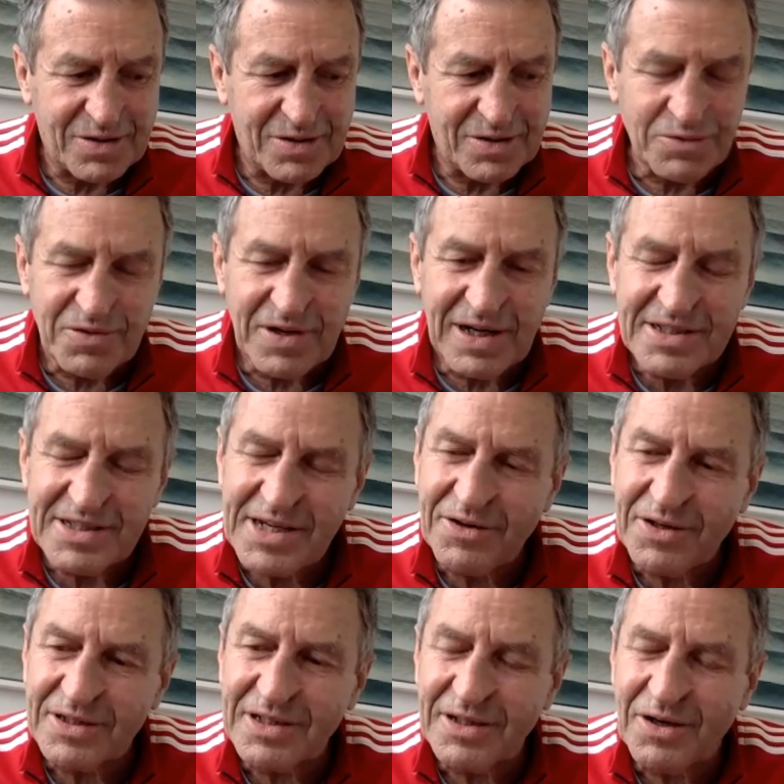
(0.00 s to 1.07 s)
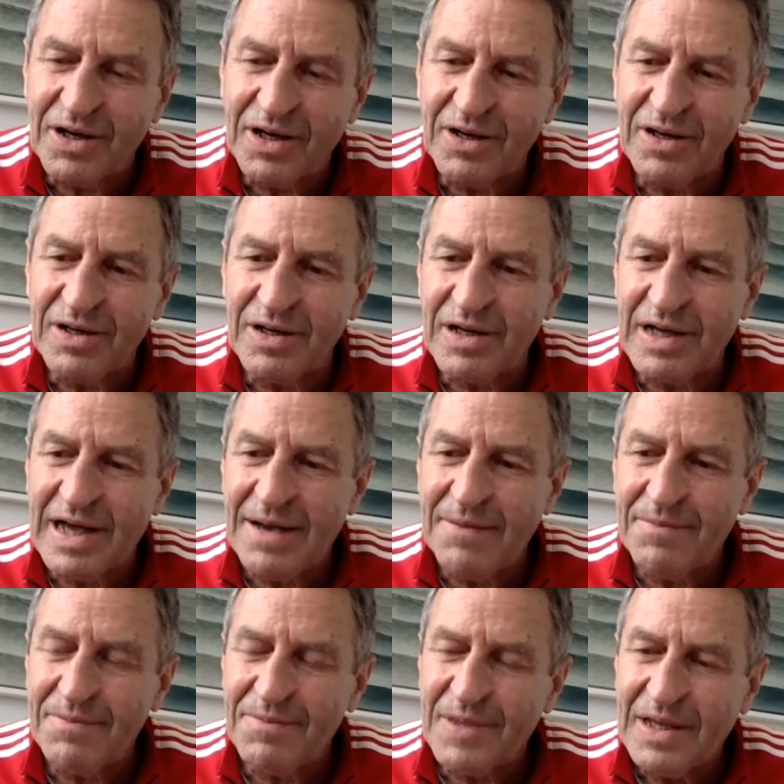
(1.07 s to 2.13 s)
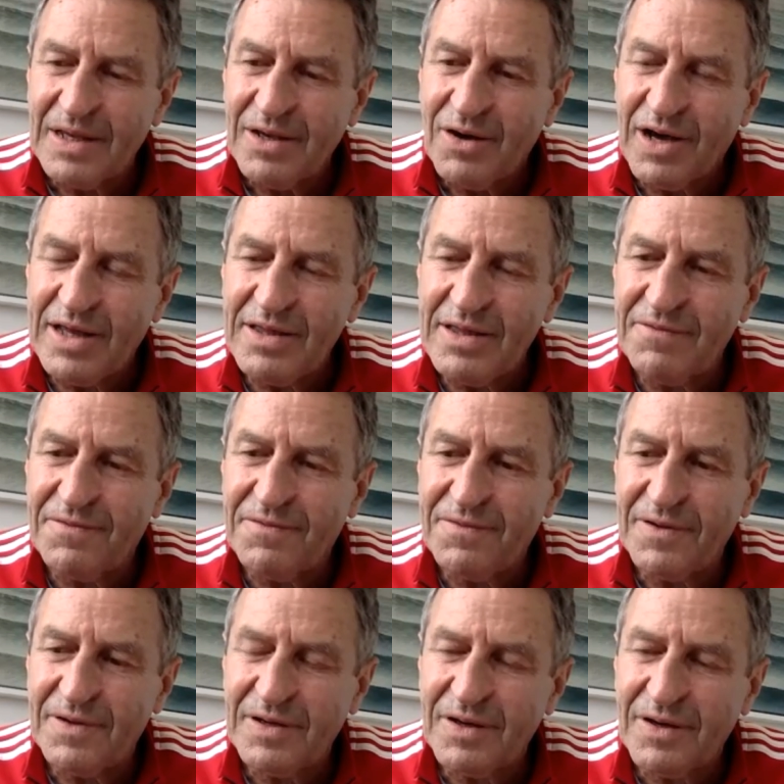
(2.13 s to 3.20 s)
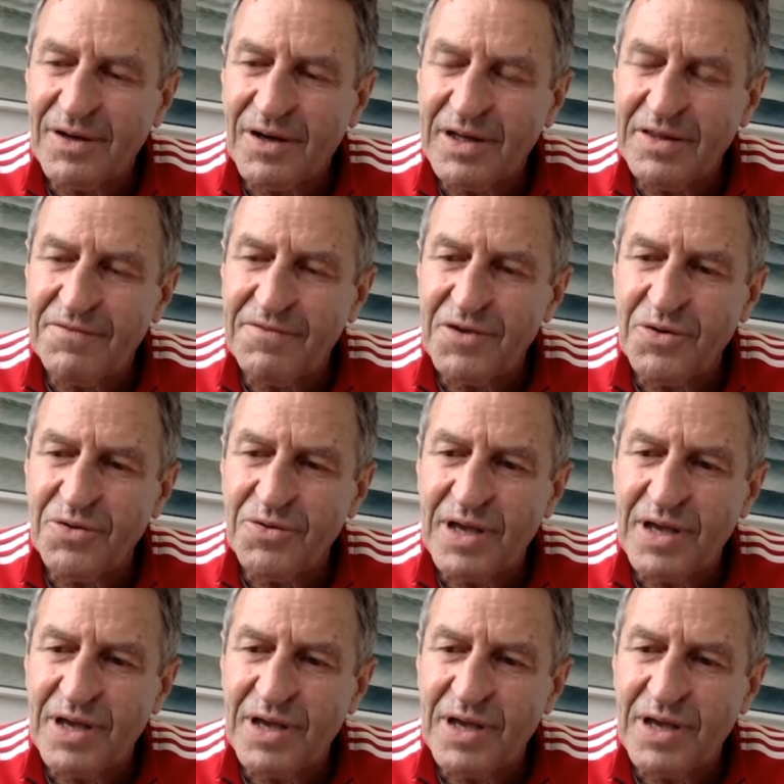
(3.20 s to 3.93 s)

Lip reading: it really seriously. I had the view